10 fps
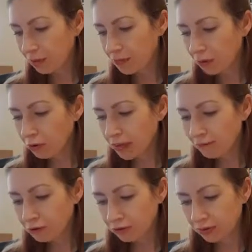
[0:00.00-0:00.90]
We both
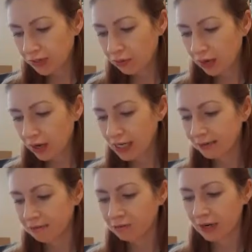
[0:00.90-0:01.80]
have truths that we're
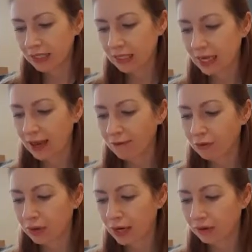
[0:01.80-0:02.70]
hiding from practically
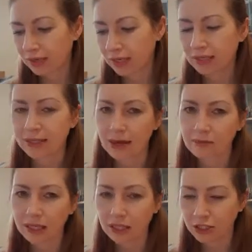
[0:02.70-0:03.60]
everyone else
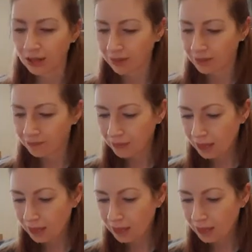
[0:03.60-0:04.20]
except each other.